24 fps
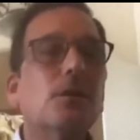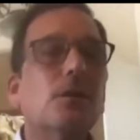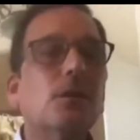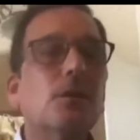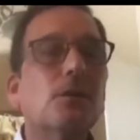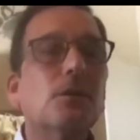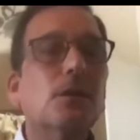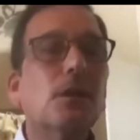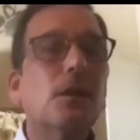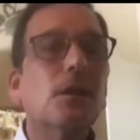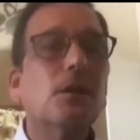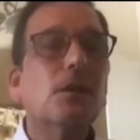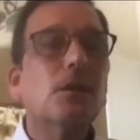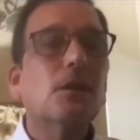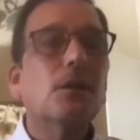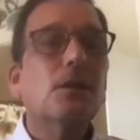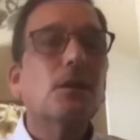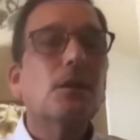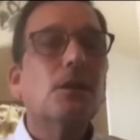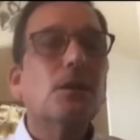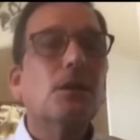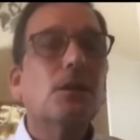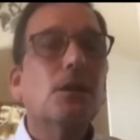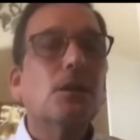Okay.
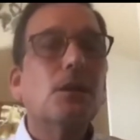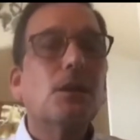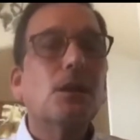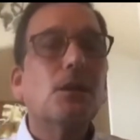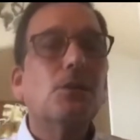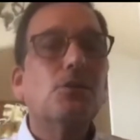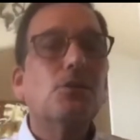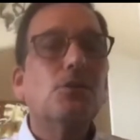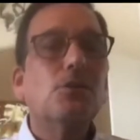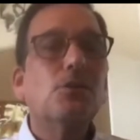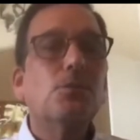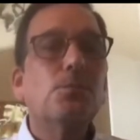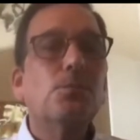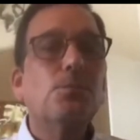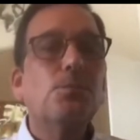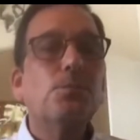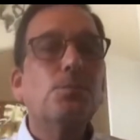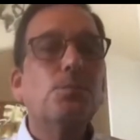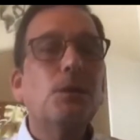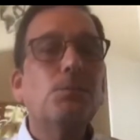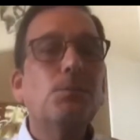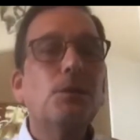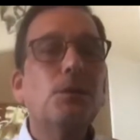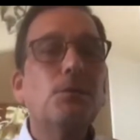Can you do
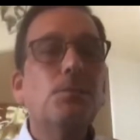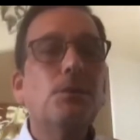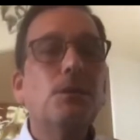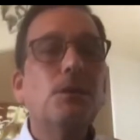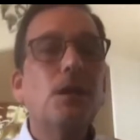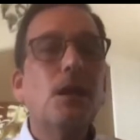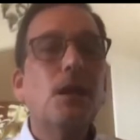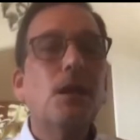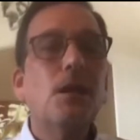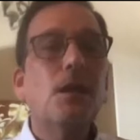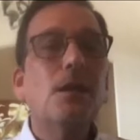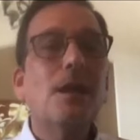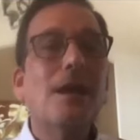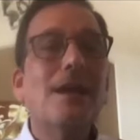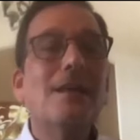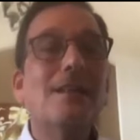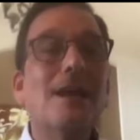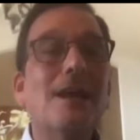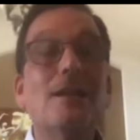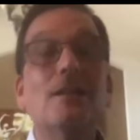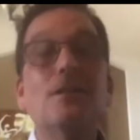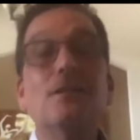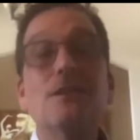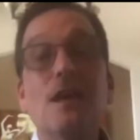PPPL and
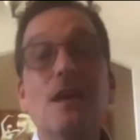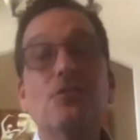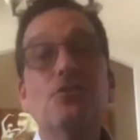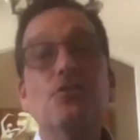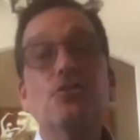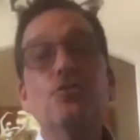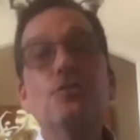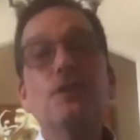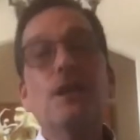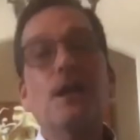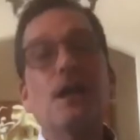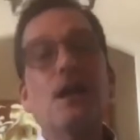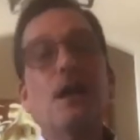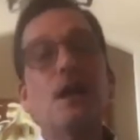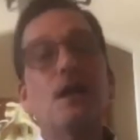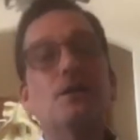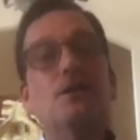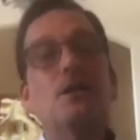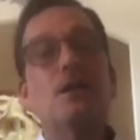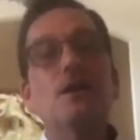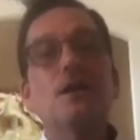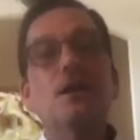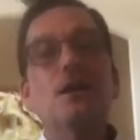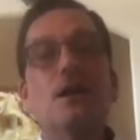EIDL? Yes, you
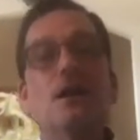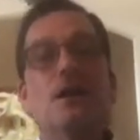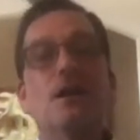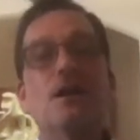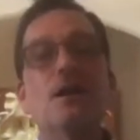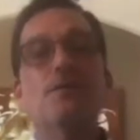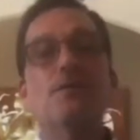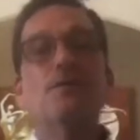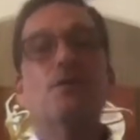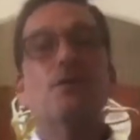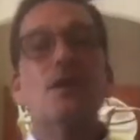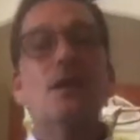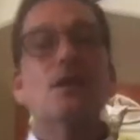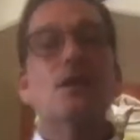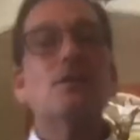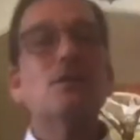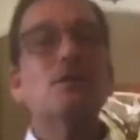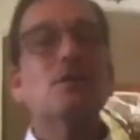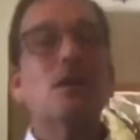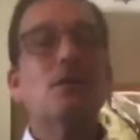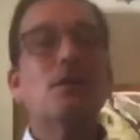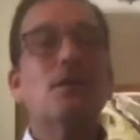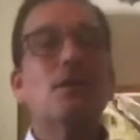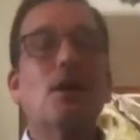can. Uh, if you get the
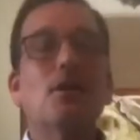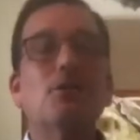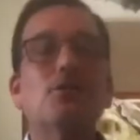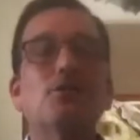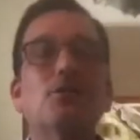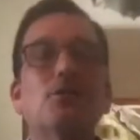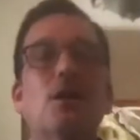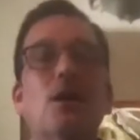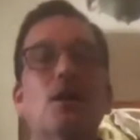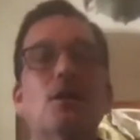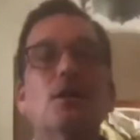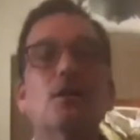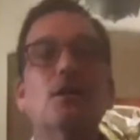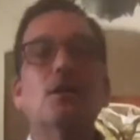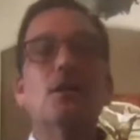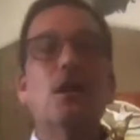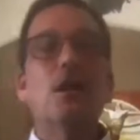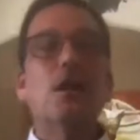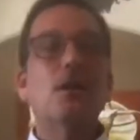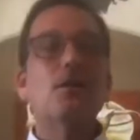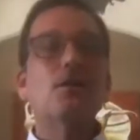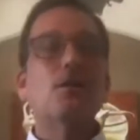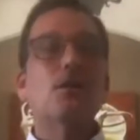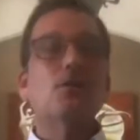$10,000
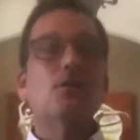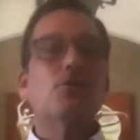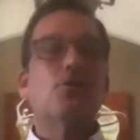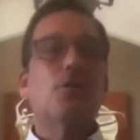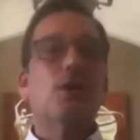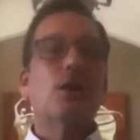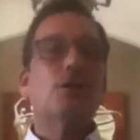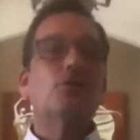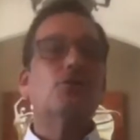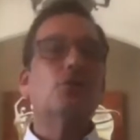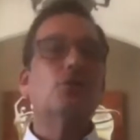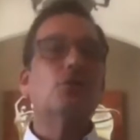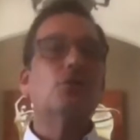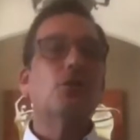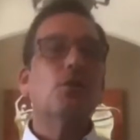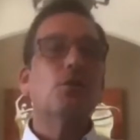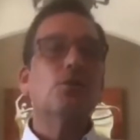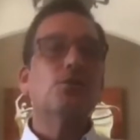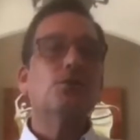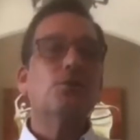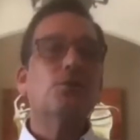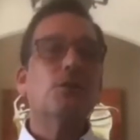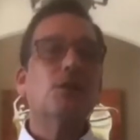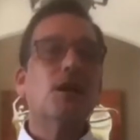uh, grant or
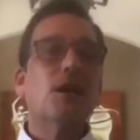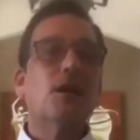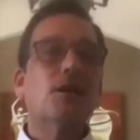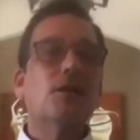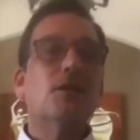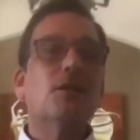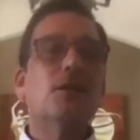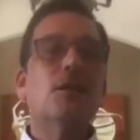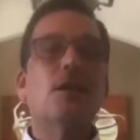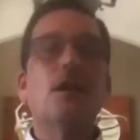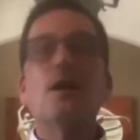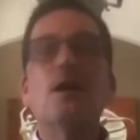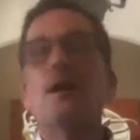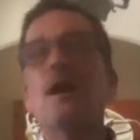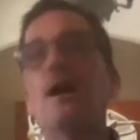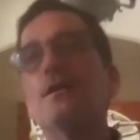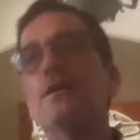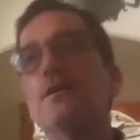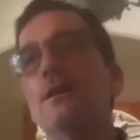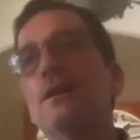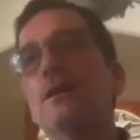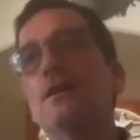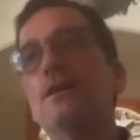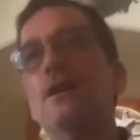loan from the EIDL, uh, I
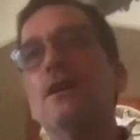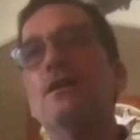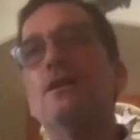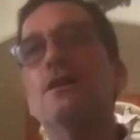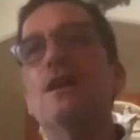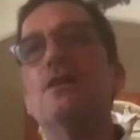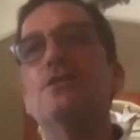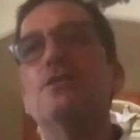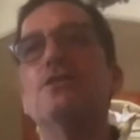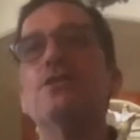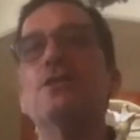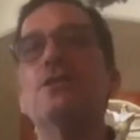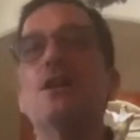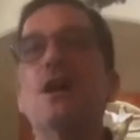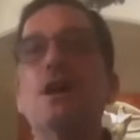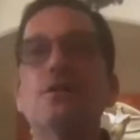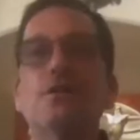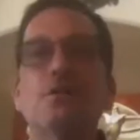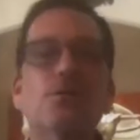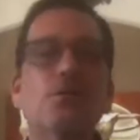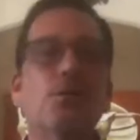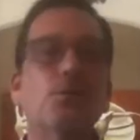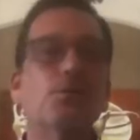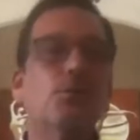think it, it gets
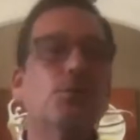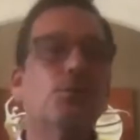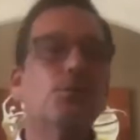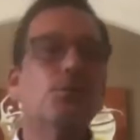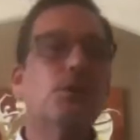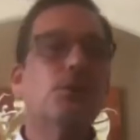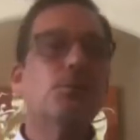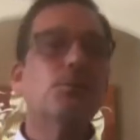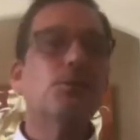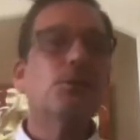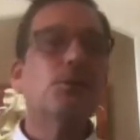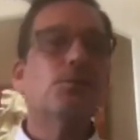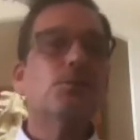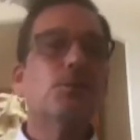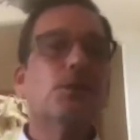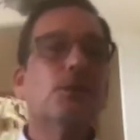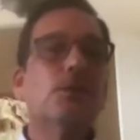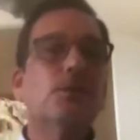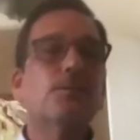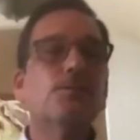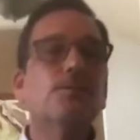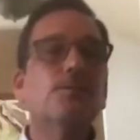deducted from your PPP.